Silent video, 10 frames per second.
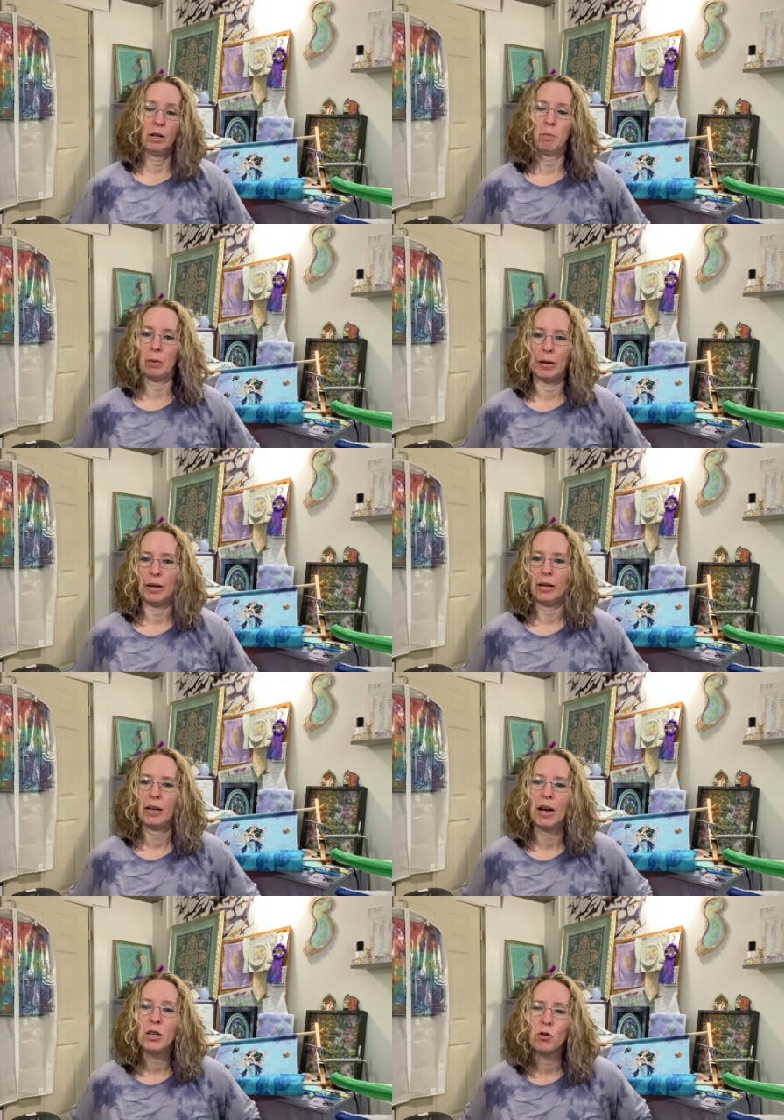But
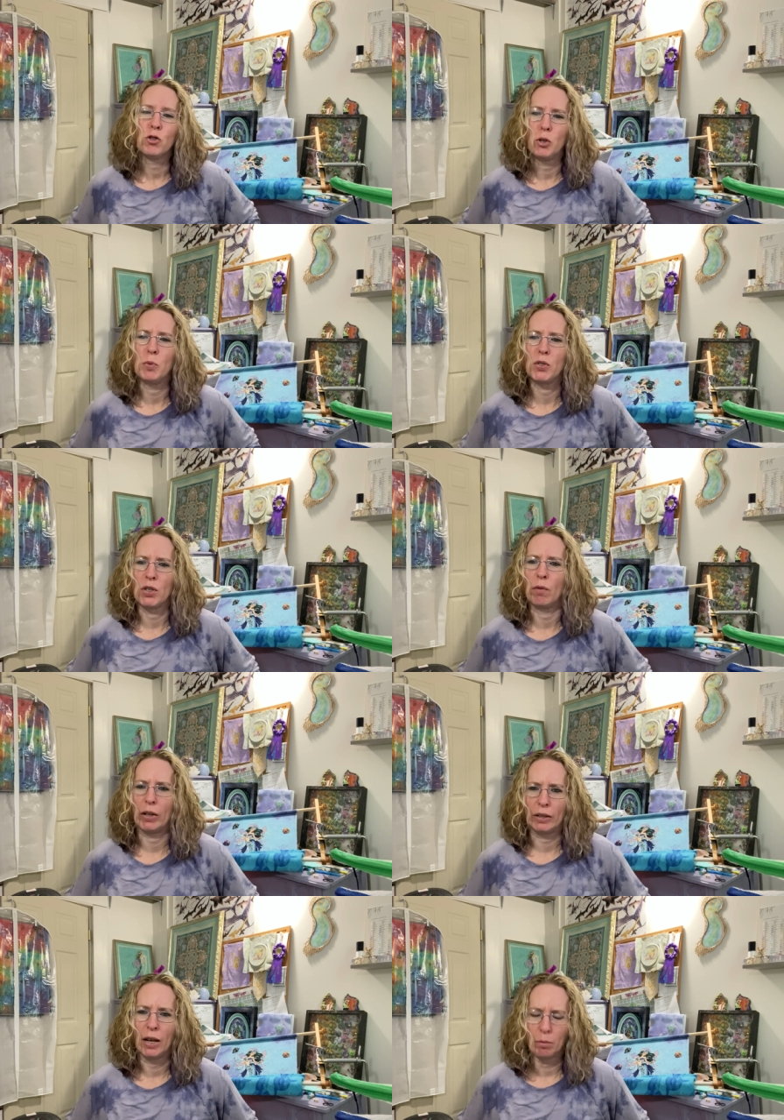I do stupid stuff
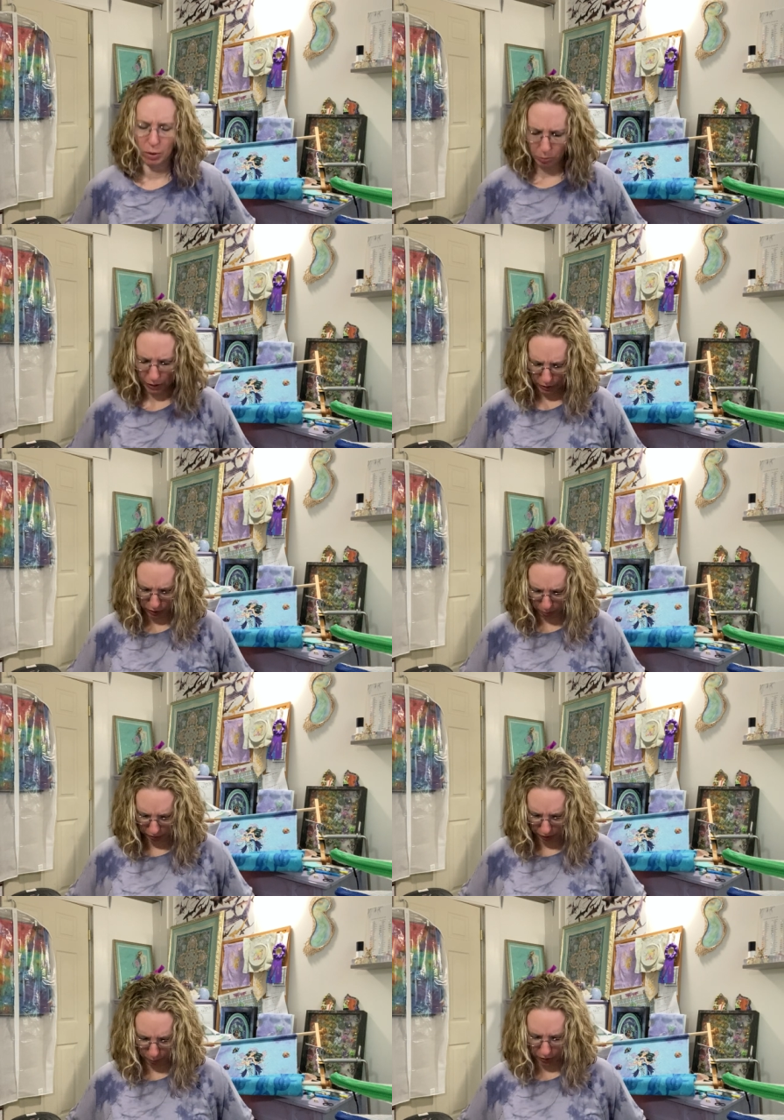like that in my brain
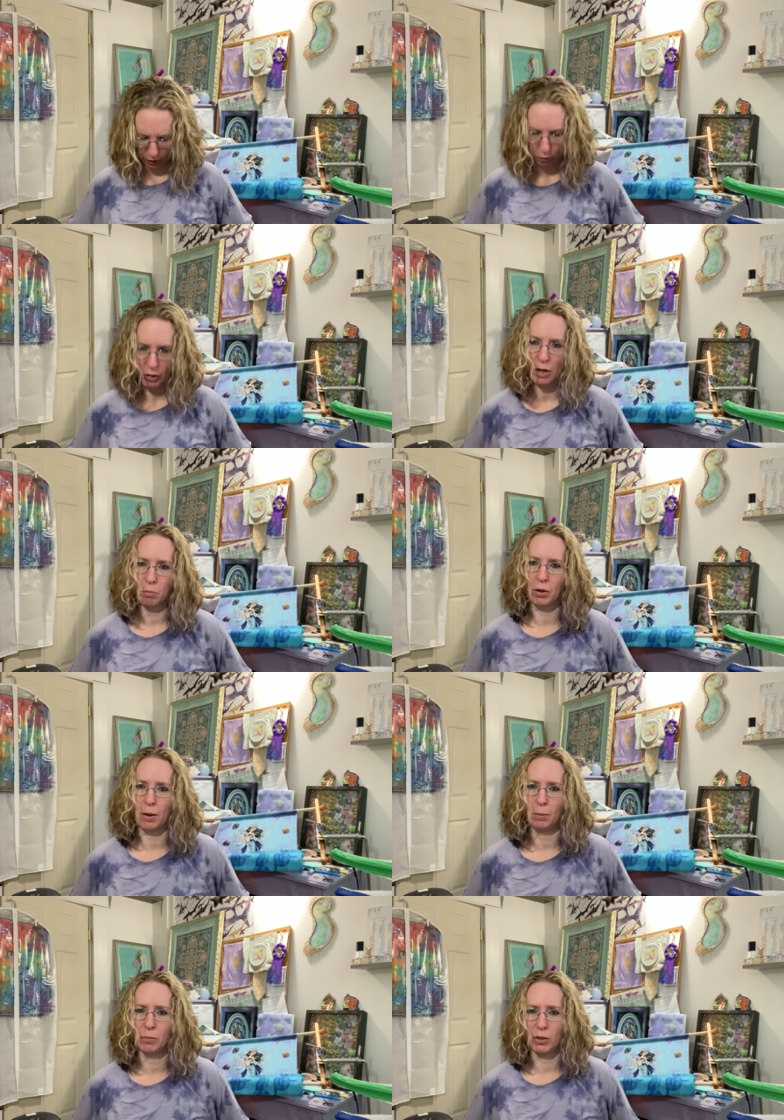sometimes, like create
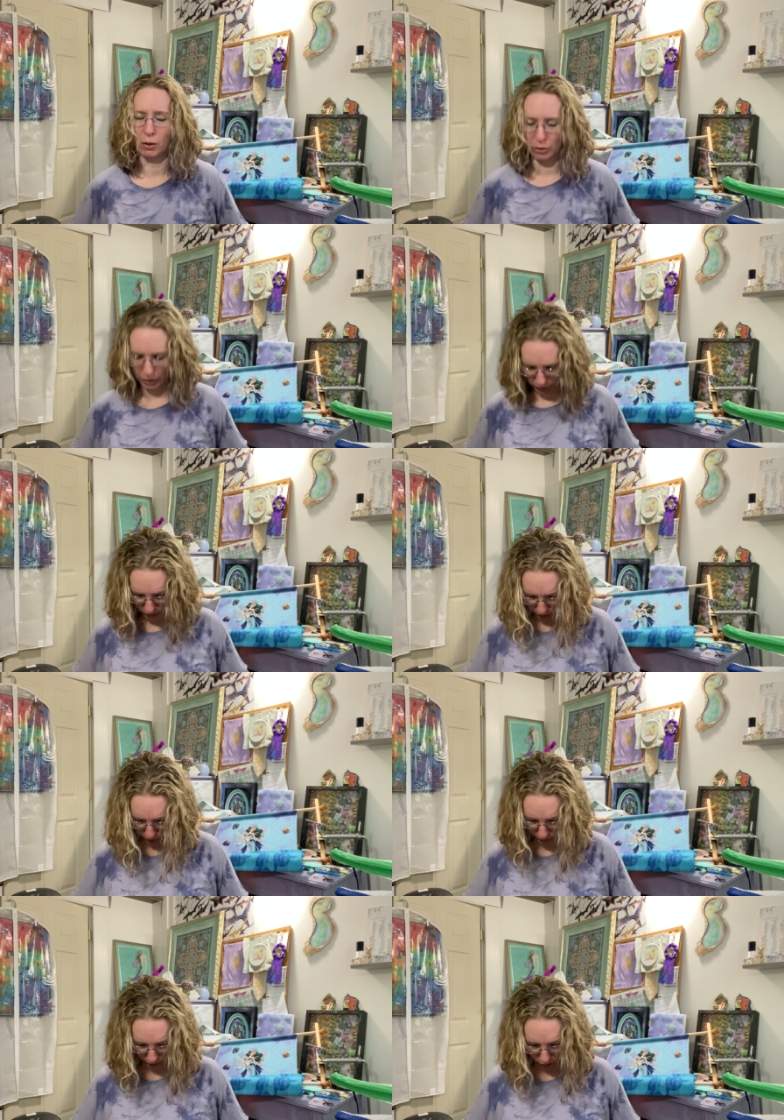problems that aren't
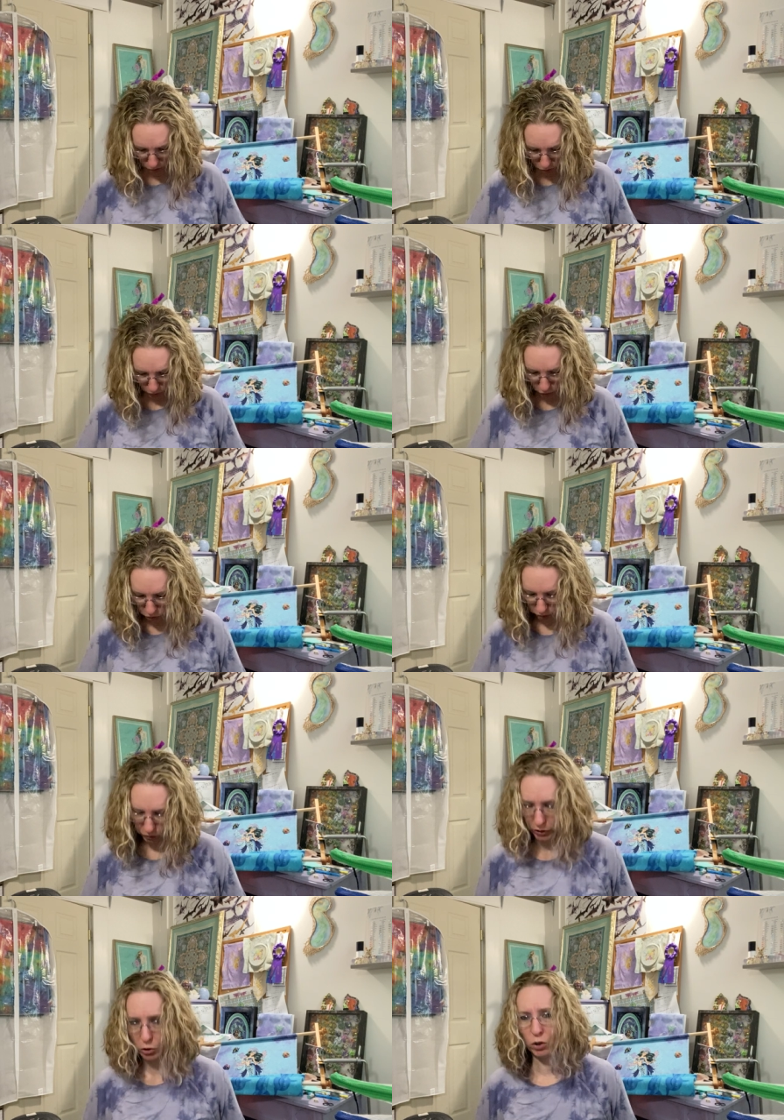necessary. Like, oh, you shouldn't
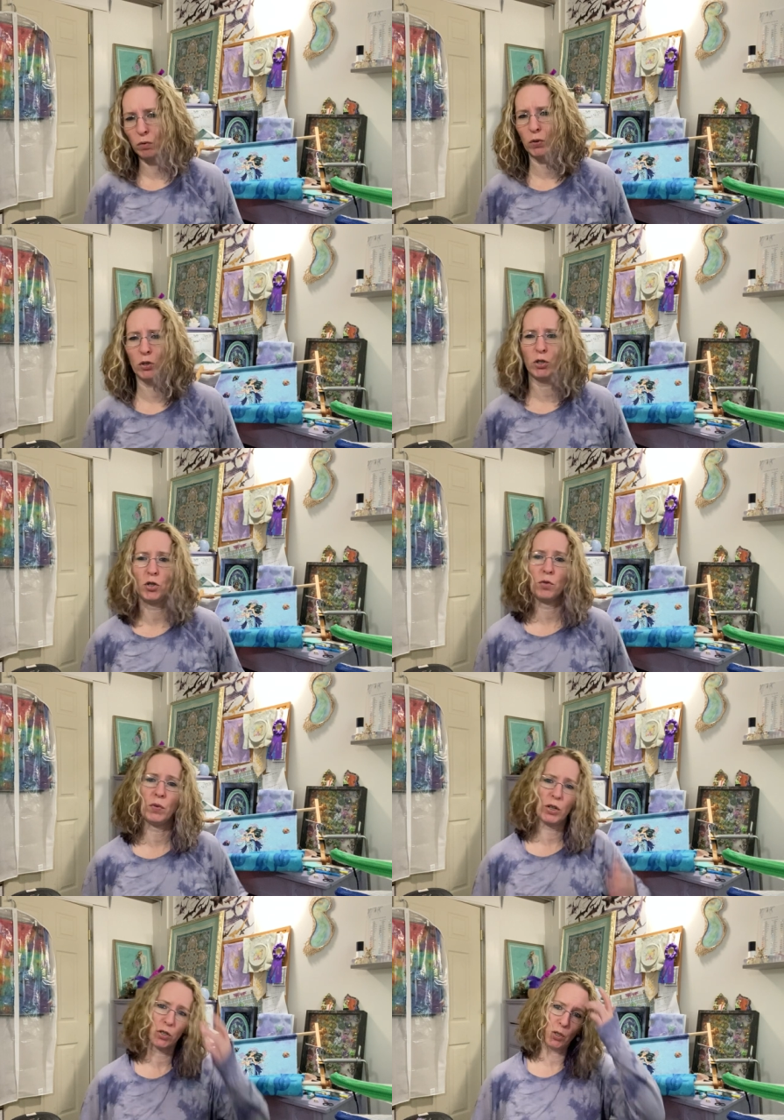finish her first. You should
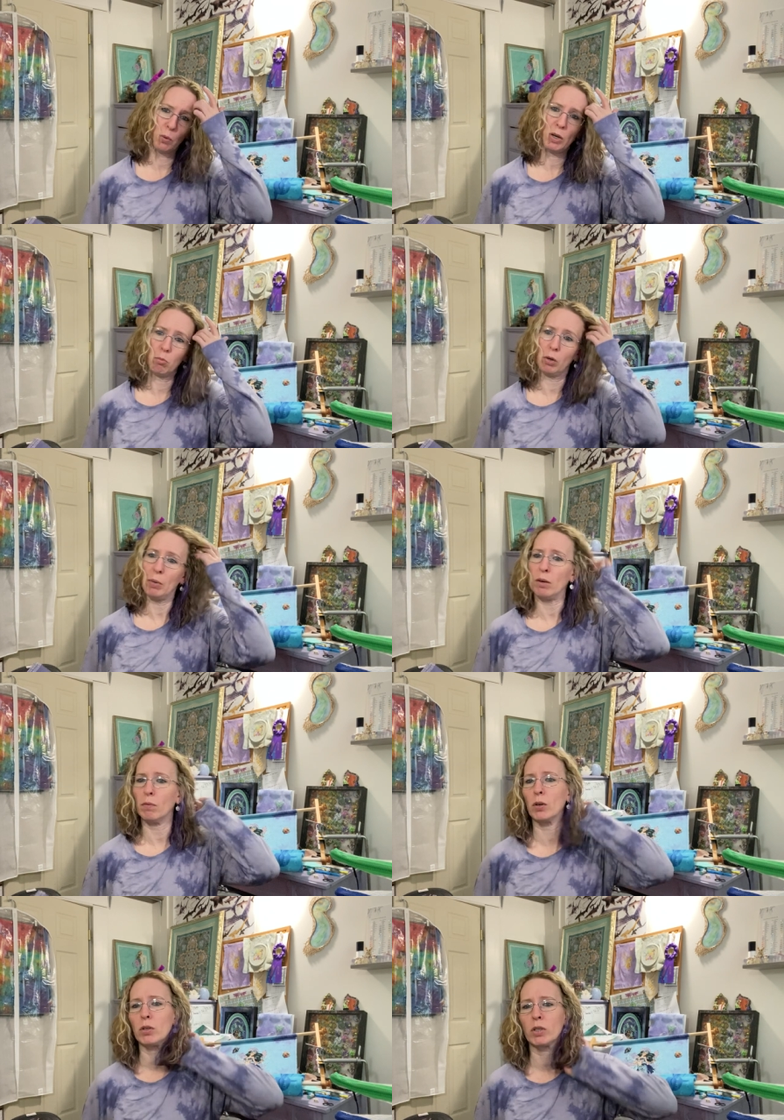finish the Queen Mermaid
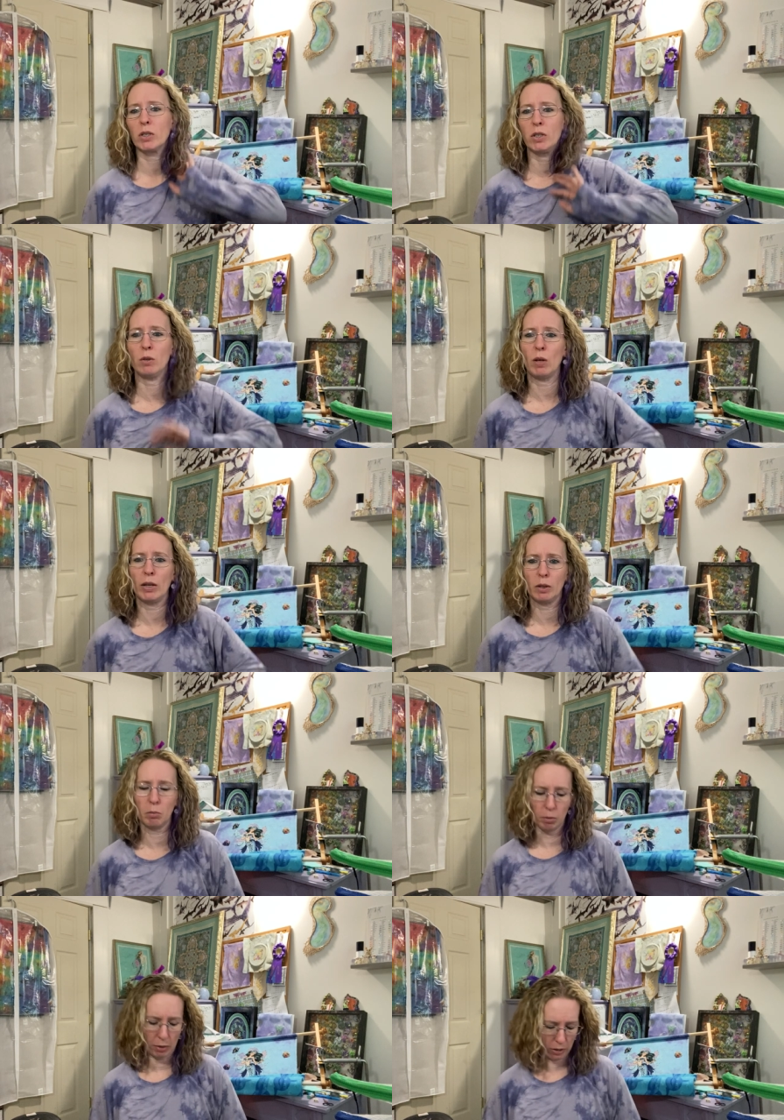first because you like the
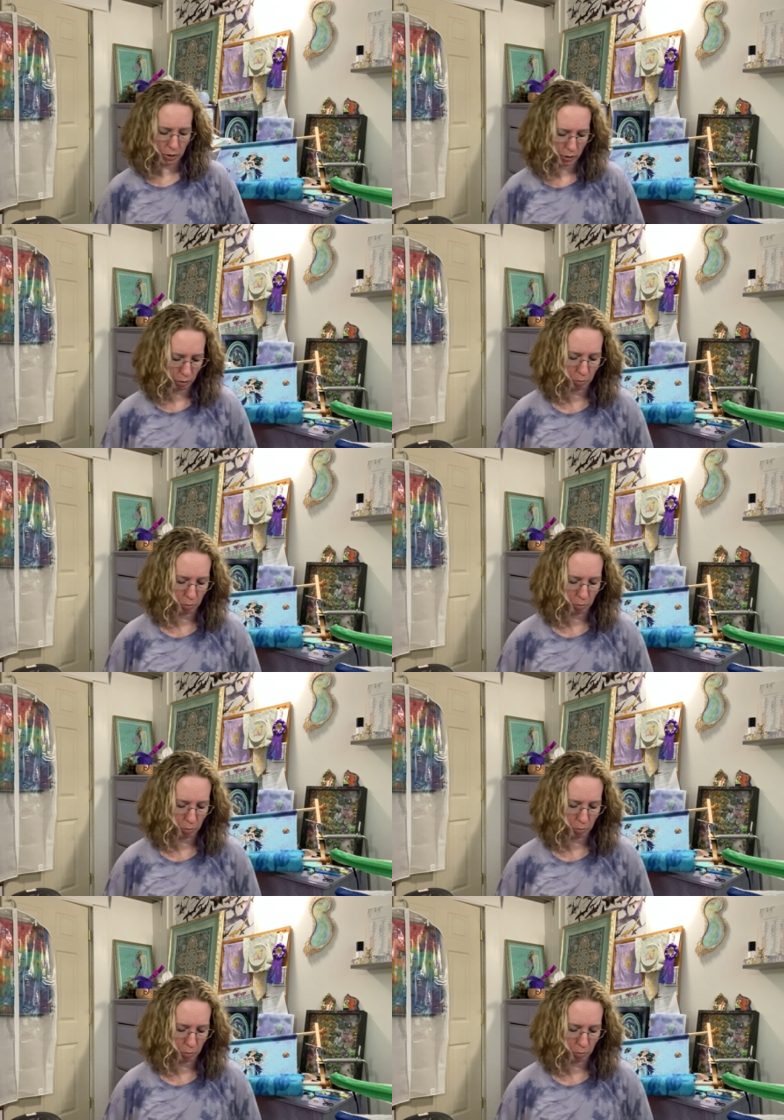mermaids so